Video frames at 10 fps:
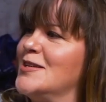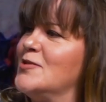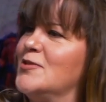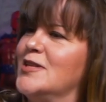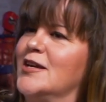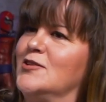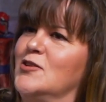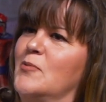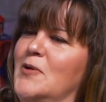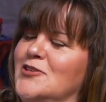because they were like,
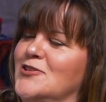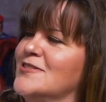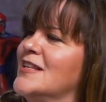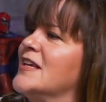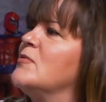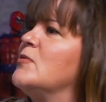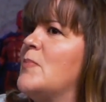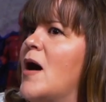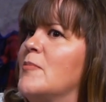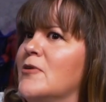no pictures, like yes. we were
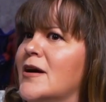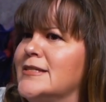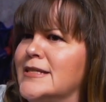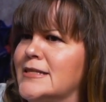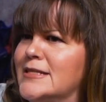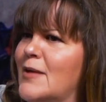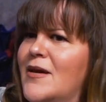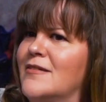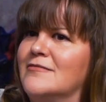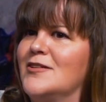paparazzi yeah. at the time.
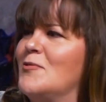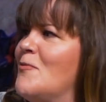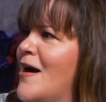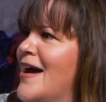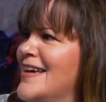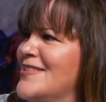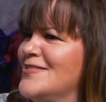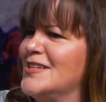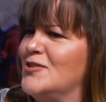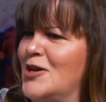I don't know yeah. why. They yes. were
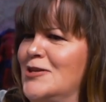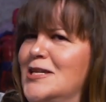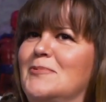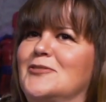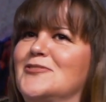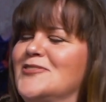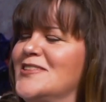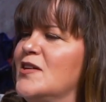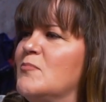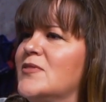like, you can't take pictures in
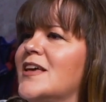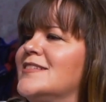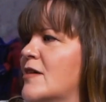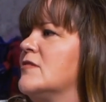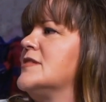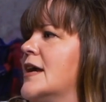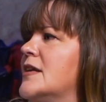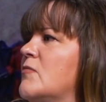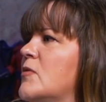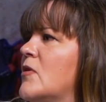here, but that's yes. how
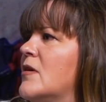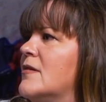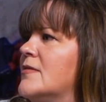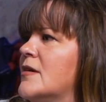excited we were, yes.